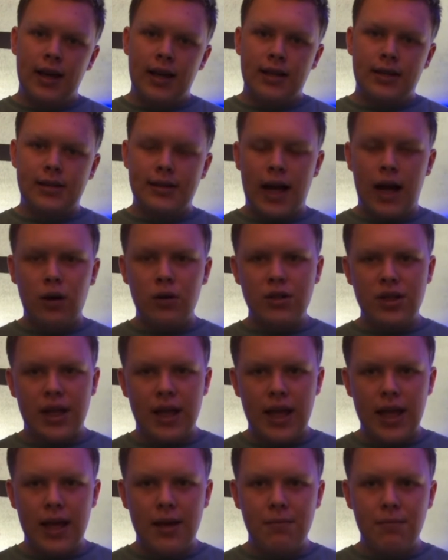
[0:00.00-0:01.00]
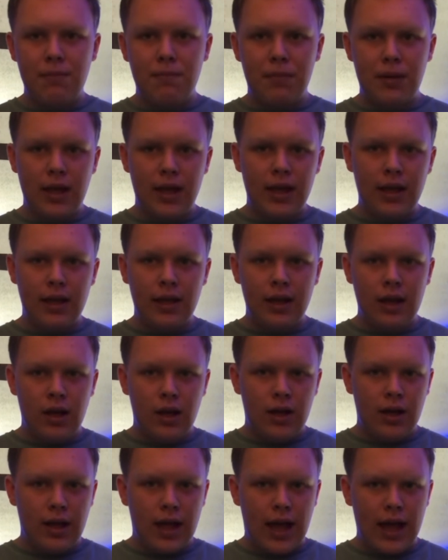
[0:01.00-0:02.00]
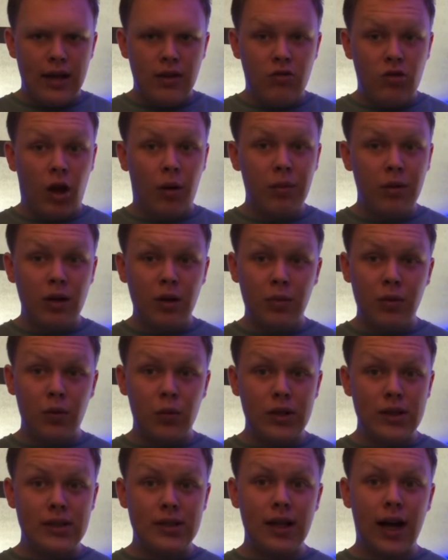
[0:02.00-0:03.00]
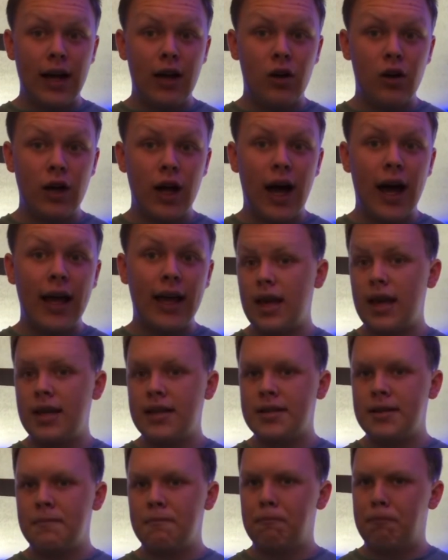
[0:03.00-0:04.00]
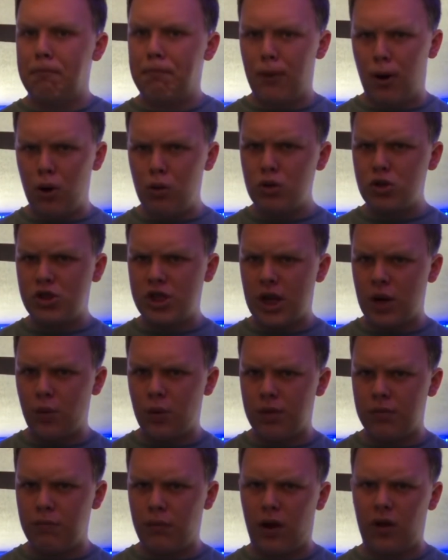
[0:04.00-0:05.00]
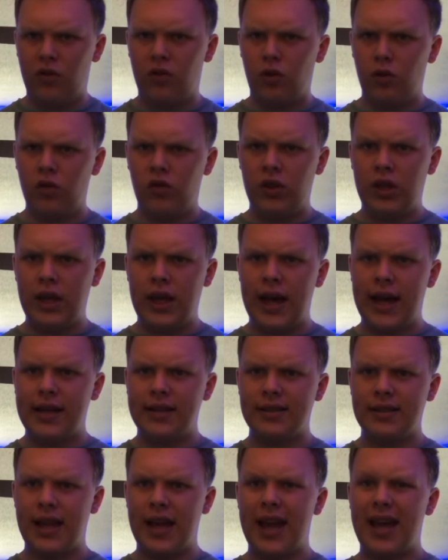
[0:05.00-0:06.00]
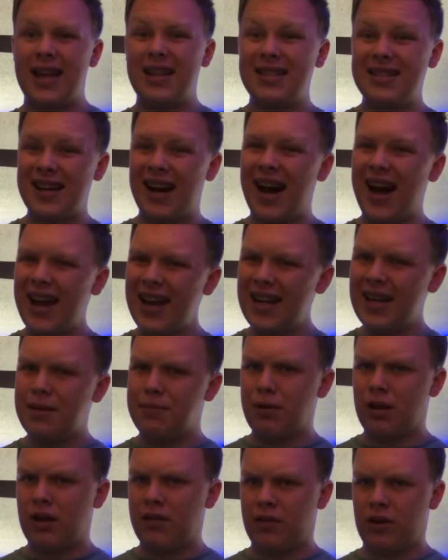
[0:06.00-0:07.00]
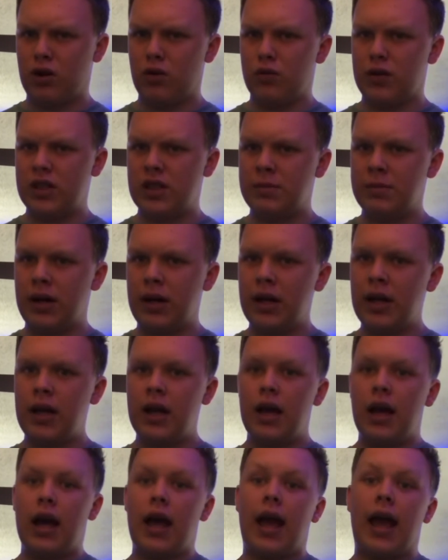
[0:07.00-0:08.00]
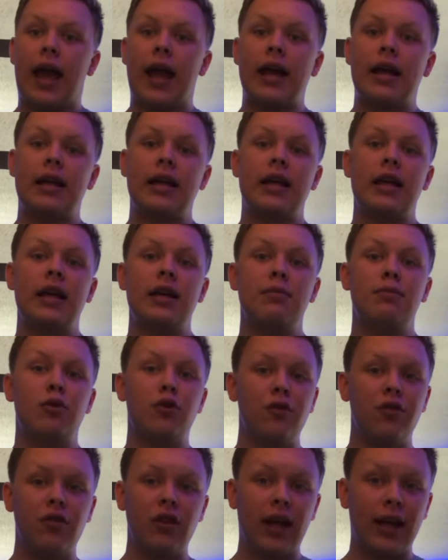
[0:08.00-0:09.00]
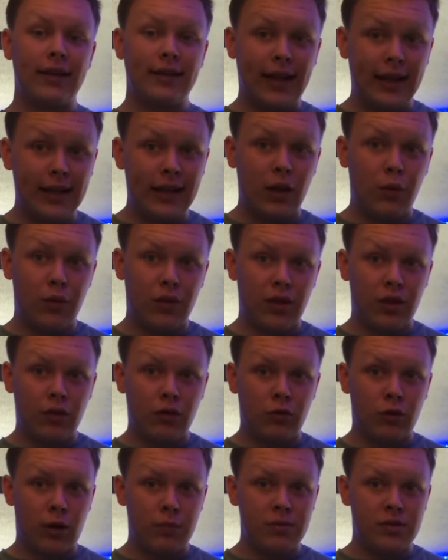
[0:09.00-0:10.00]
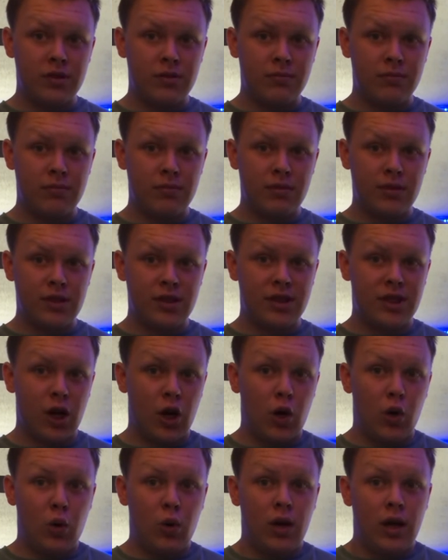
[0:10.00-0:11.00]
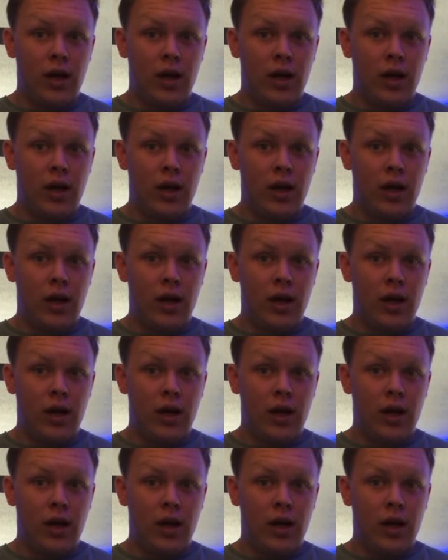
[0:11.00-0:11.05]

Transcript: down to him being a WWE style guy. He is bulging with muscles, he has a tiny bit of charisma, and he moves like lightning within the ropes. So,